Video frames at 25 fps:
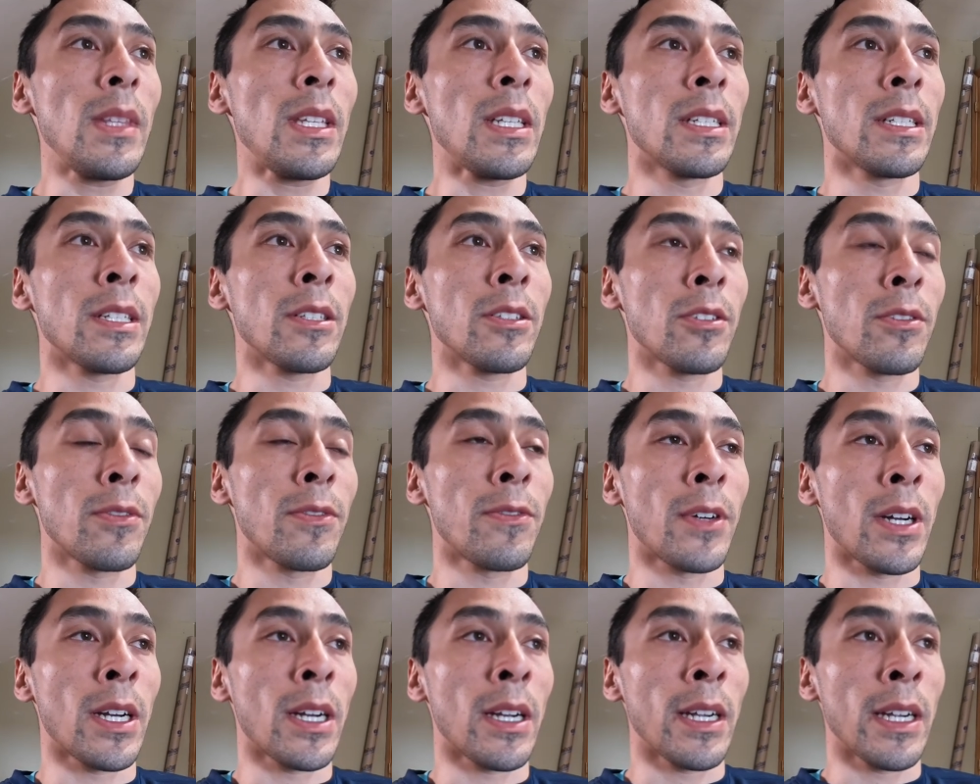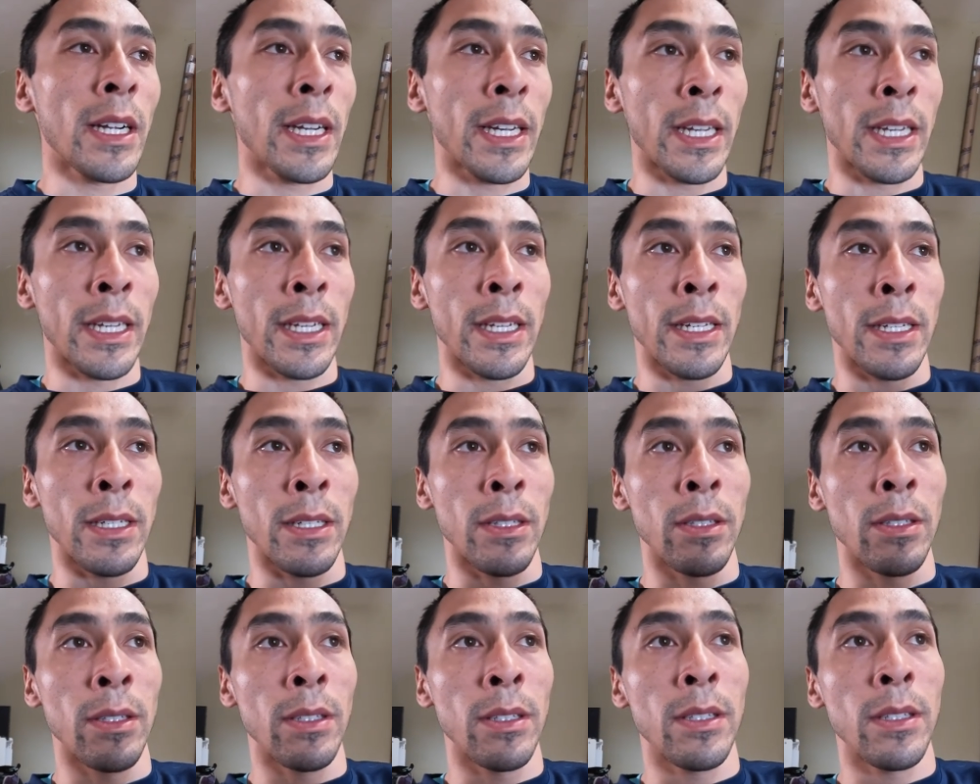as far
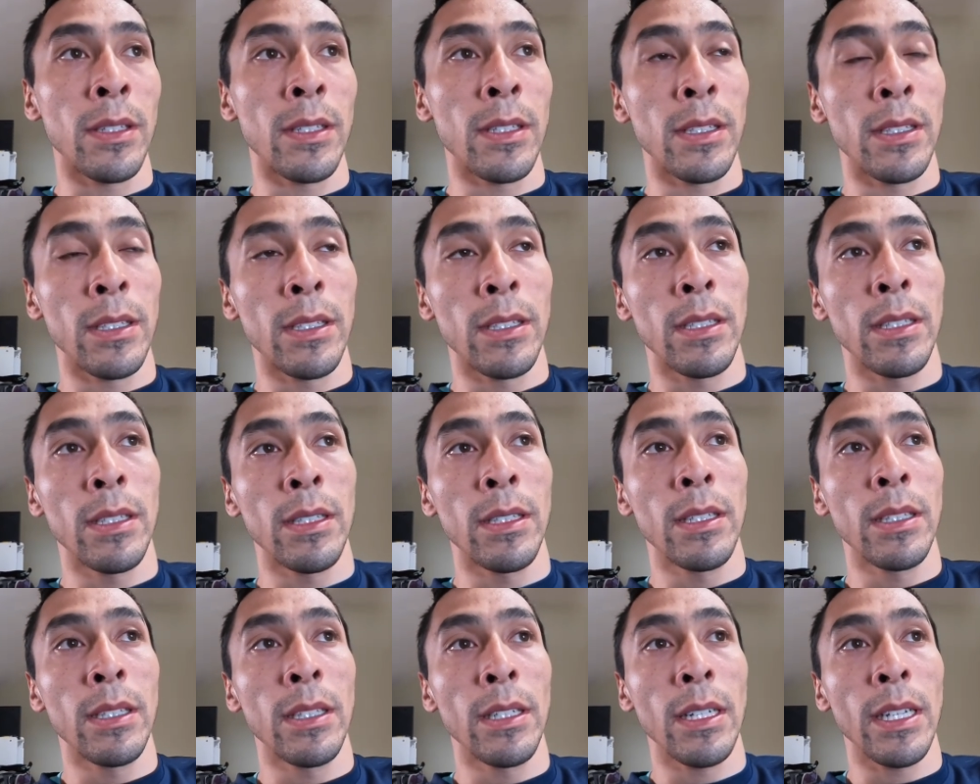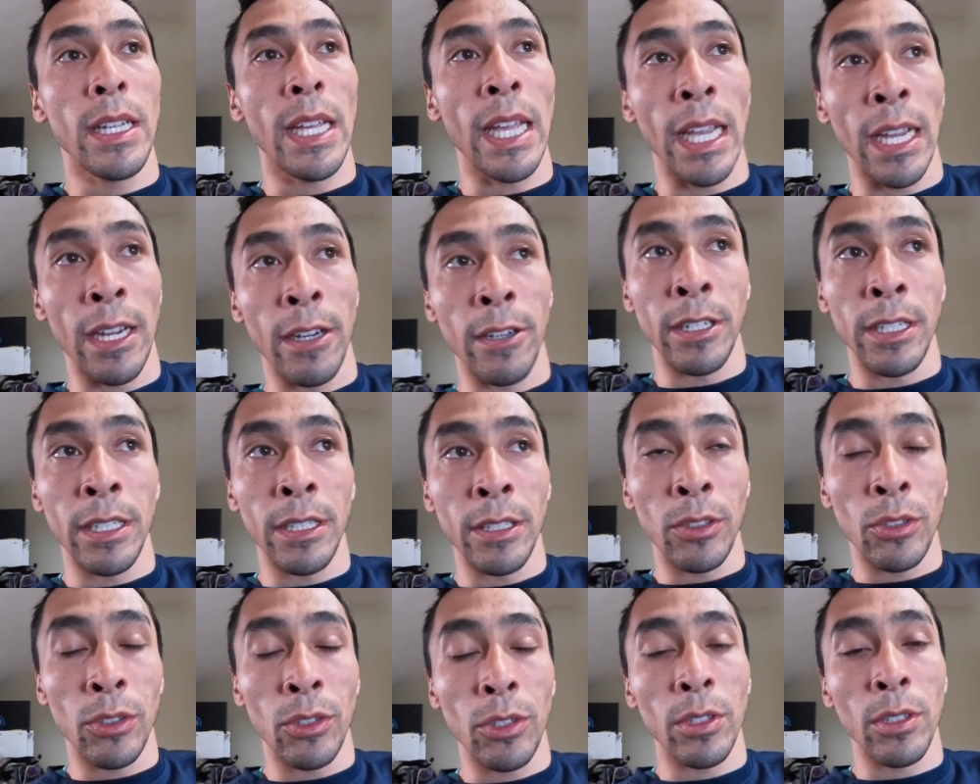as
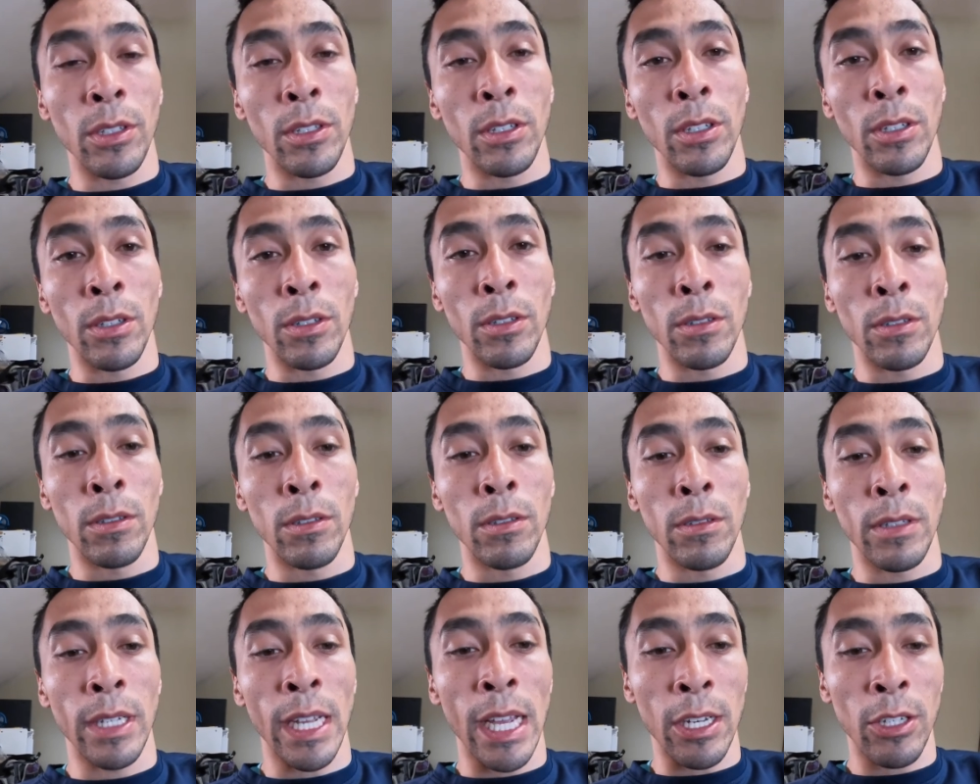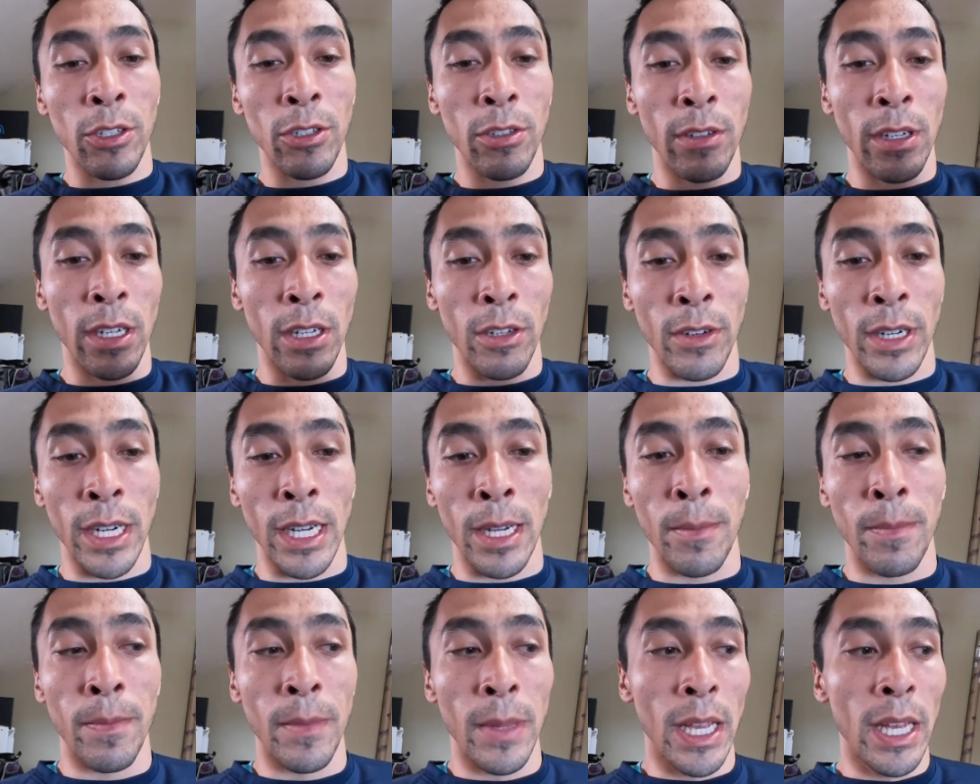areas to go catch green
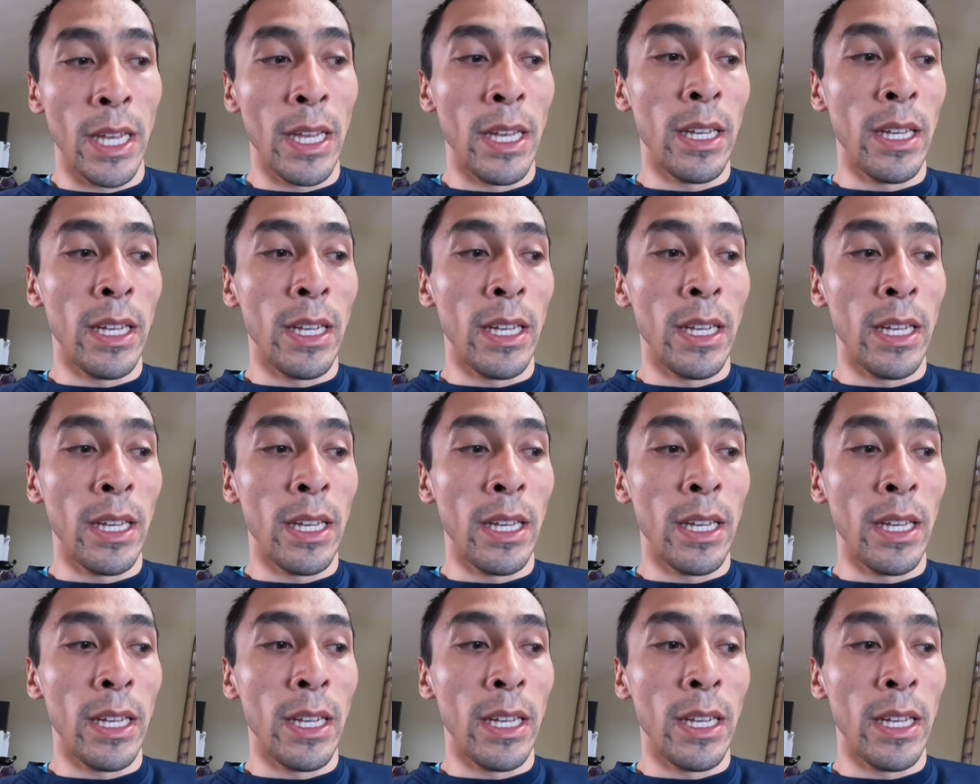crab,